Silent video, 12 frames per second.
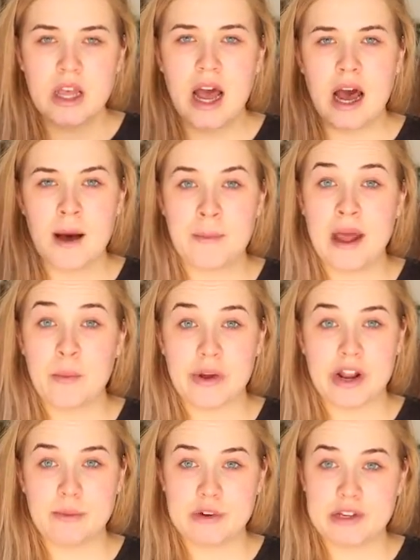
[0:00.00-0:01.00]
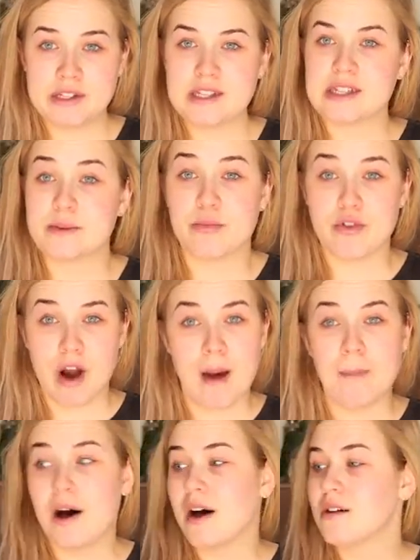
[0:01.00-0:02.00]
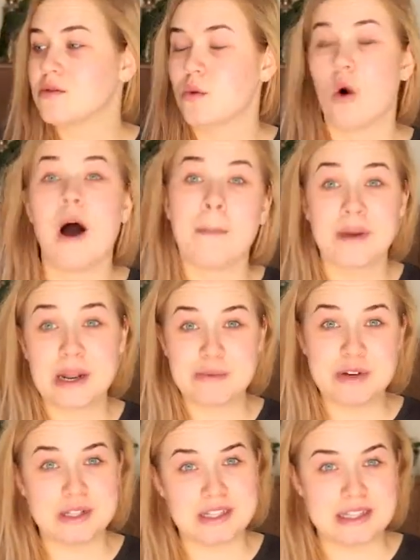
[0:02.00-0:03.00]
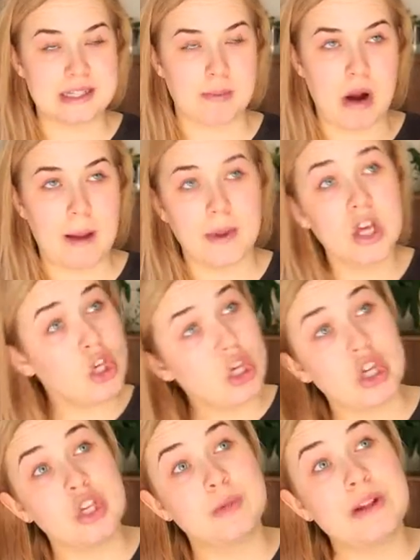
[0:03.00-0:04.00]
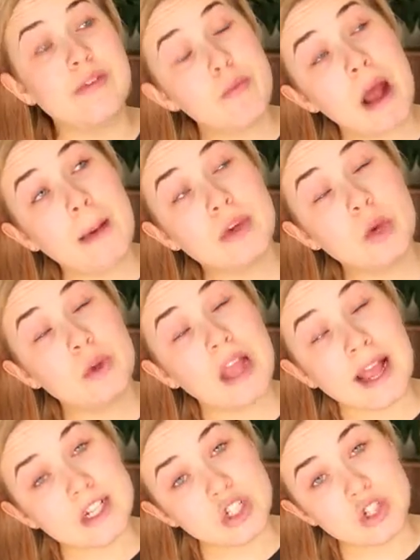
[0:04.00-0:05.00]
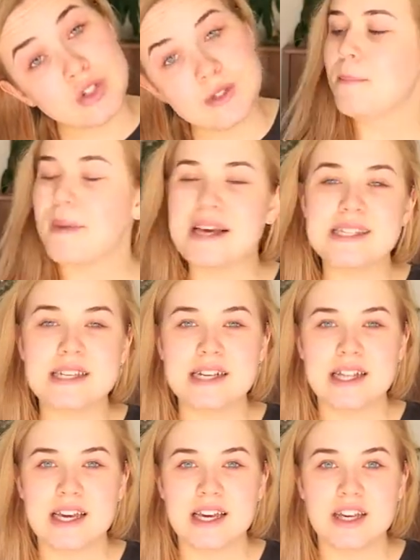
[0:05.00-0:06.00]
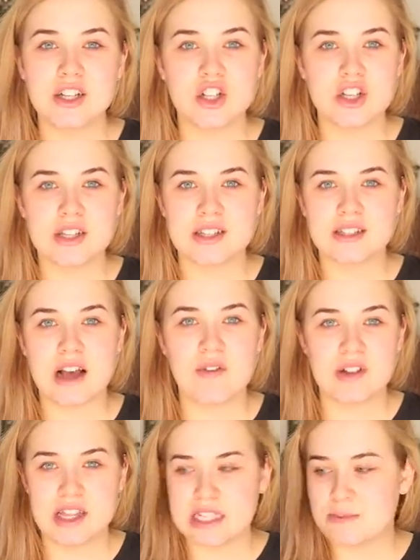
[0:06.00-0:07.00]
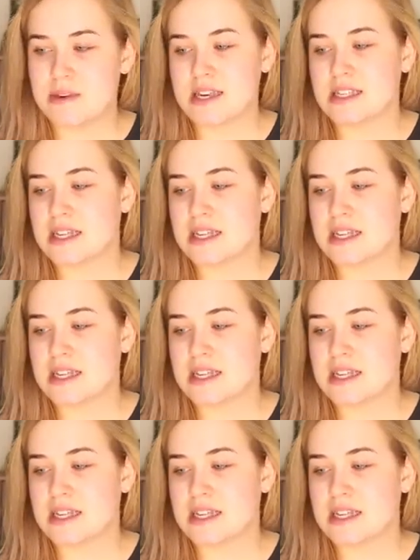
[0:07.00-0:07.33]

And we're going to be using this as a primer. Well, I'm going to be using this as a primer. You can use whatever primer you would like to use. Basically, she's discovered this because